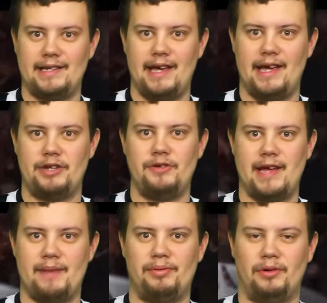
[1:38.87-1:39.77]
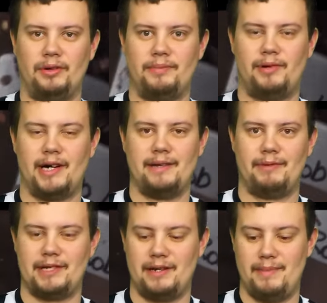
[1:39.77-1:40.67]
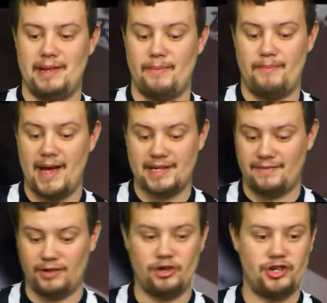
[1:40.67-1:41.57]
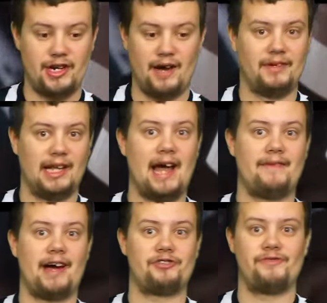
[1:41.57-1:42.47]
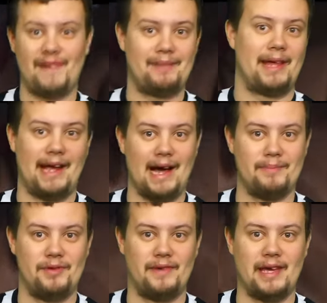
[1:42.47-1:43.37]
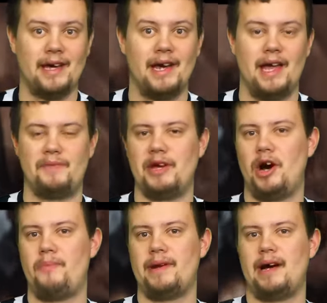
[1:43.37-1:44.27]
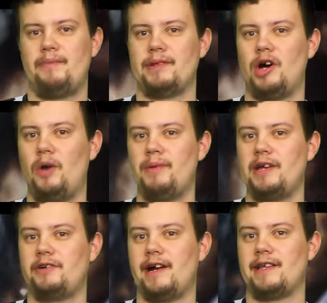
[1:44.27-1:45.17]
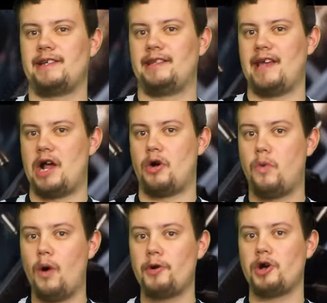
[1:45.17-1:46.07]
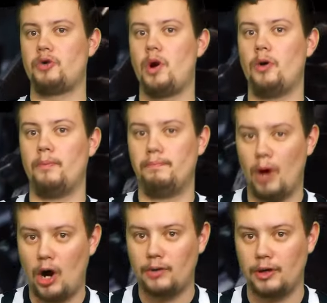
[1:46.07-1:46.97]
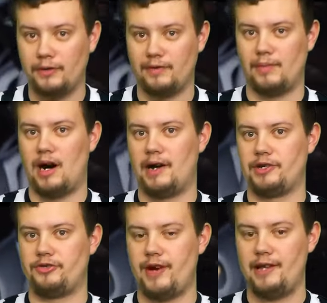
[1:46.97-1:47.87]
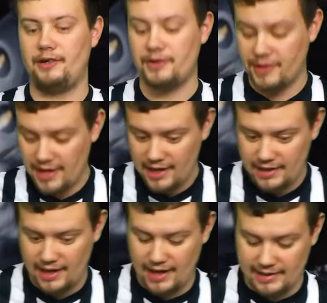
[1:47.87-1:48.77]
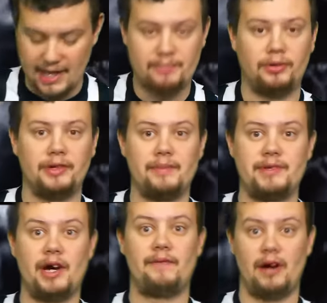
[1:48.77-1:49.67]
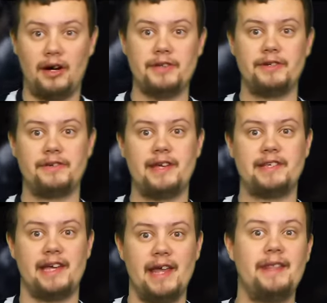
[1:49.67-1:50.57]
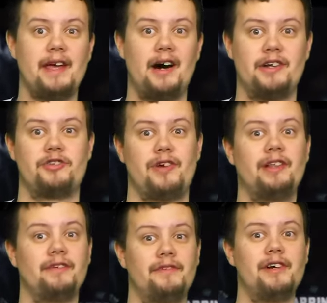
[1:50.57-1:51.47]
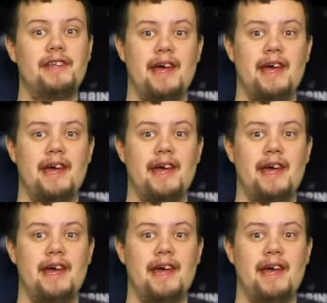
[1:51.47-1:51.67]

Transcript: let's get into Deadpool. Probably what's going to be the best version of a live-action Family Guy movie. And we open up with opening credits that they quote-unquote borrowed from Honest Trailers. Deadpool himself also says it in the Honest Trailer for